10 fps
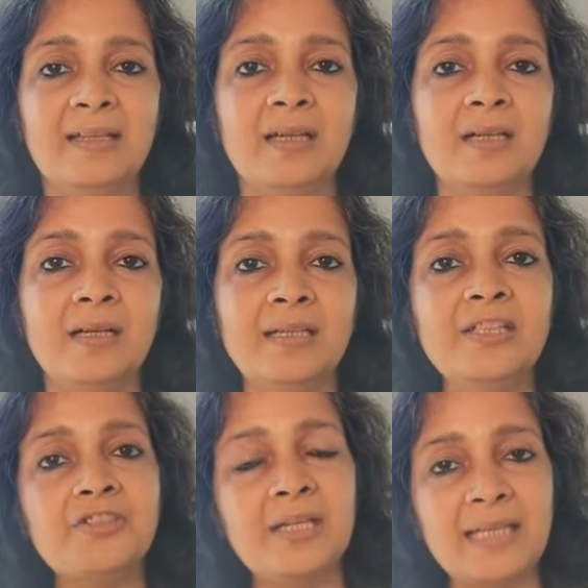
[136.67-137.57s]

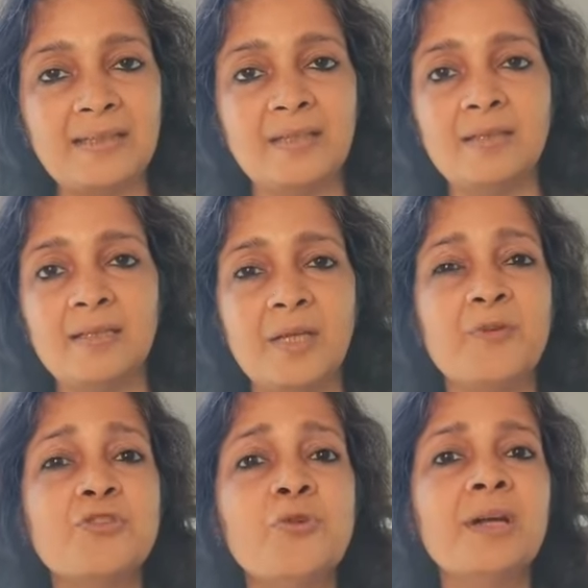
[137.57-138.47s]
initially I think there
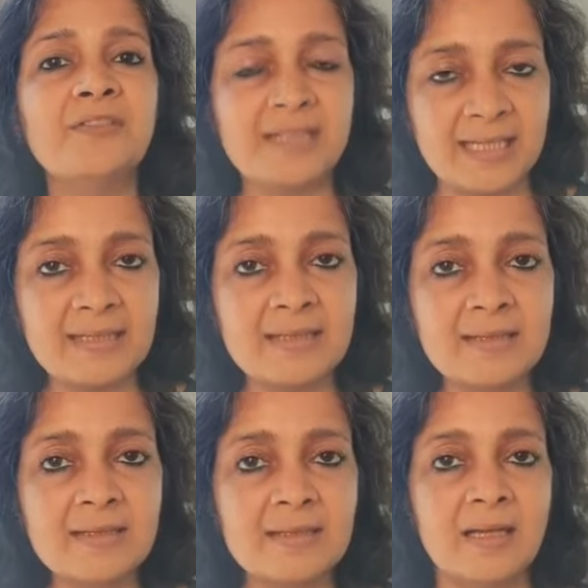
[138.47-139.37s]
was no
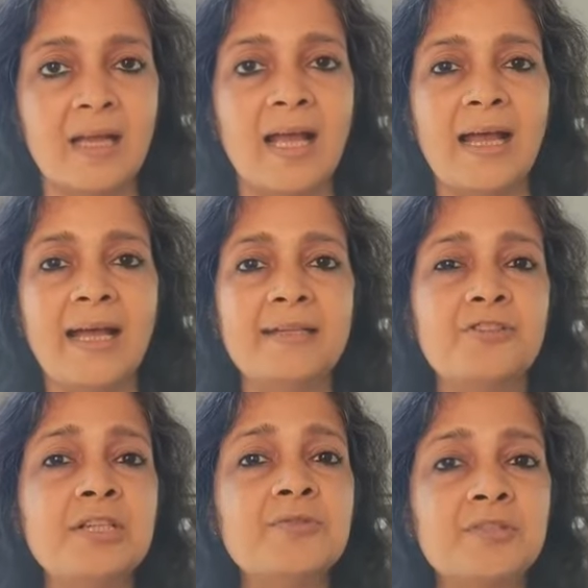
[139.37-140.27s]
consensus,
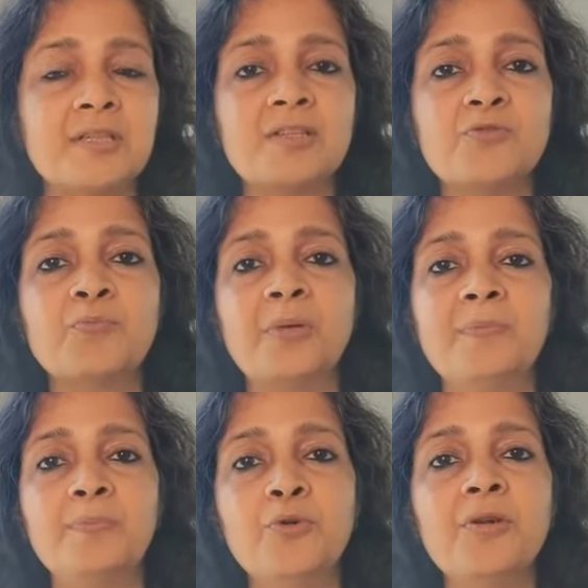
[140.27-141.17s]
and she's written a
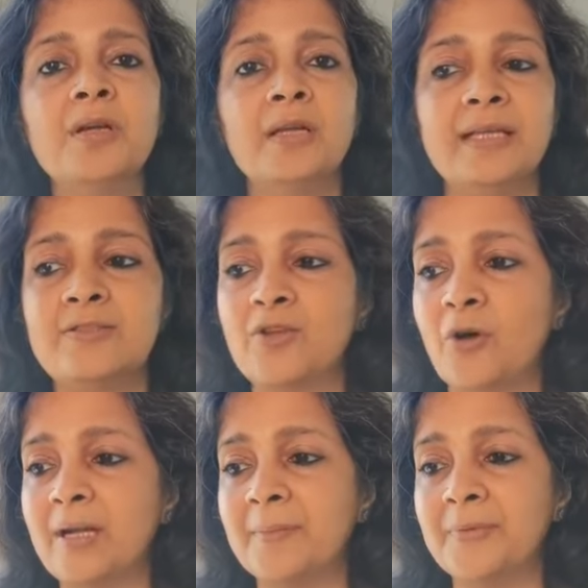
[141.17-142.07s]
superb book. It's
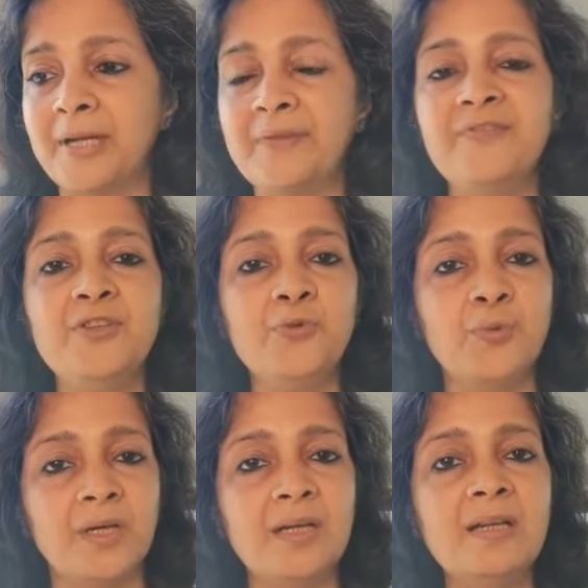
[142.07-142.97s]
called A Brave New
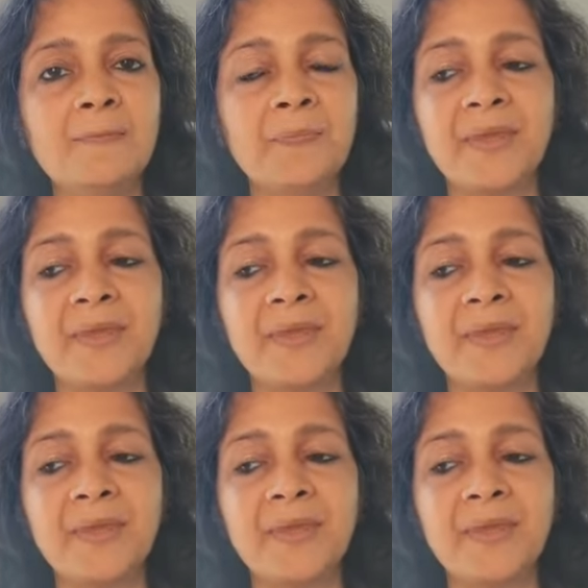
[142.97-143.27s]
World.